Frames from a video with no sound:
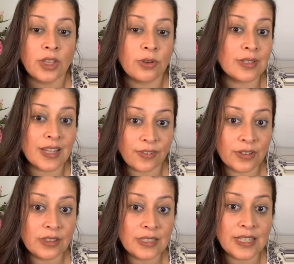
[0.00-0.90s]
You can
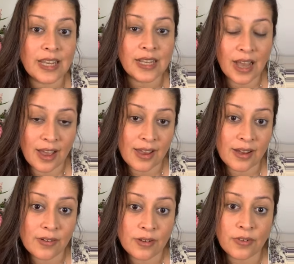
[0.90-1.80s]
definitely take
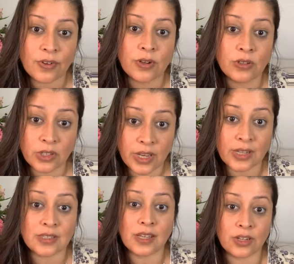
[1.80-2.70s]
Gaia if you're
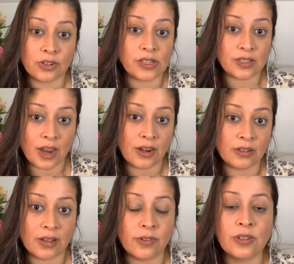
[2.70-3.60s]
looking to increase
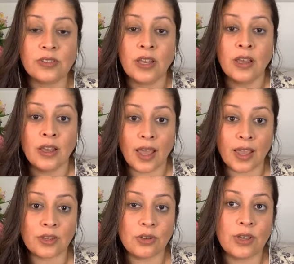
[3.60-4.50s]
iron levels,
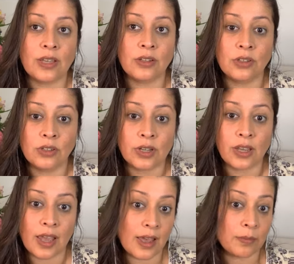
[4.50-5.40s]
and you can
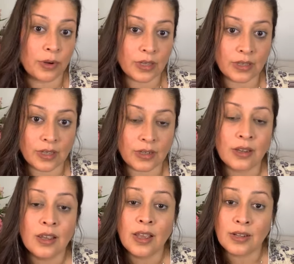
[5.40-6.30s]
look at bringing
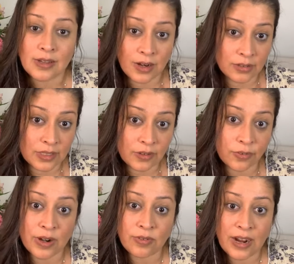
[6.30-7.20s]
in nettle
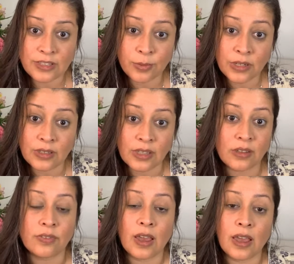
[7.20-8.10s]
leaf, red raspberry
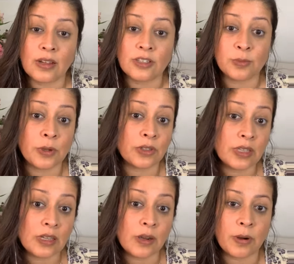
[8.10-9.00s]
leaf, and
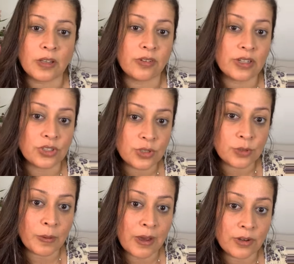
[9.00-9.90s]
spirulina, barley grass
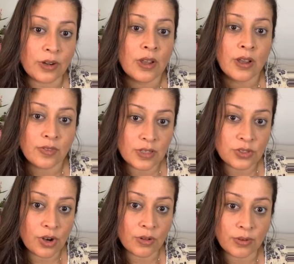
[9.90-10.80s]
juice powder.
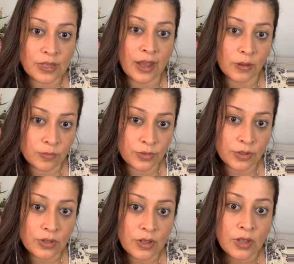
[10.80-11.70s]
These are all really
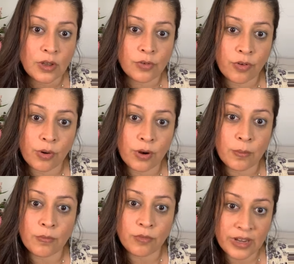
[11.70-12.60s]
helpful
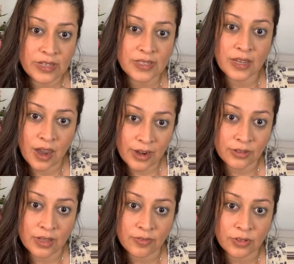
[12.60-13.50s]
for raising
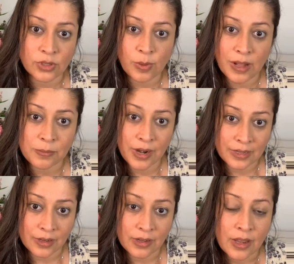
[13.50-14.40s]
iron levels while
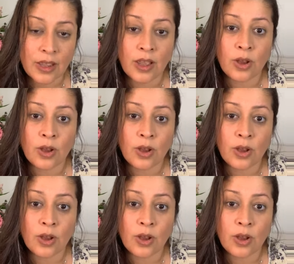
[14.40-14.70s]
pregnant.